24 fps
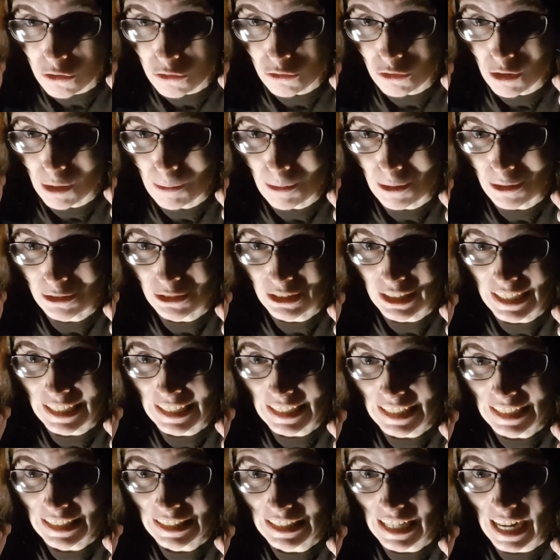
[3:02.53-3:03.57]
from her
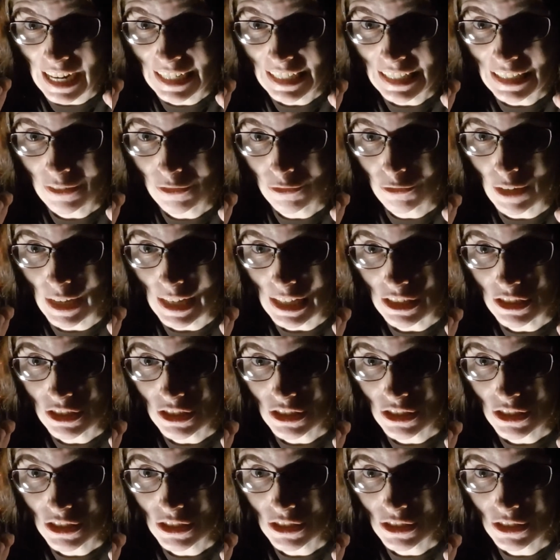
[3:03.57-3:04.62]
teeny tiny face,